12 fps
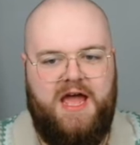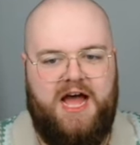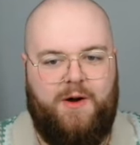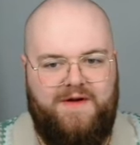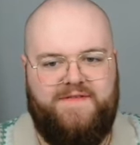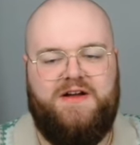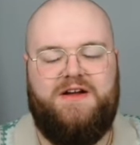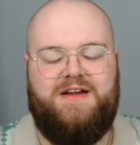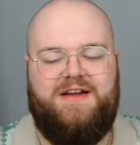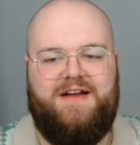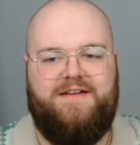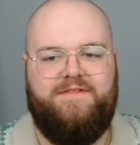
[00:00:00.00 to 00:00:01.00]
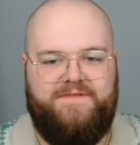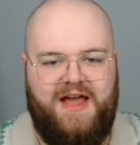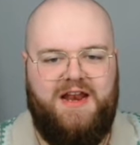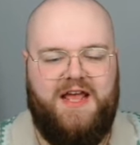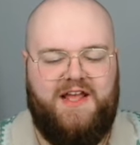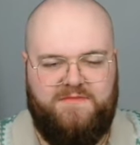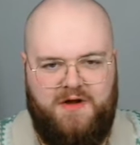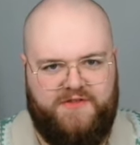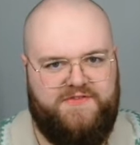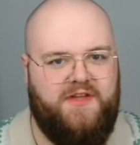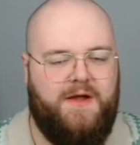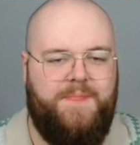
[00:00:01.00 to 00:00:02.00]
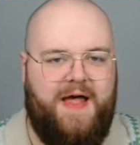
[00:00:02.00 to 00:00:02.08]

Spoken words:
However, Veiler is a monster,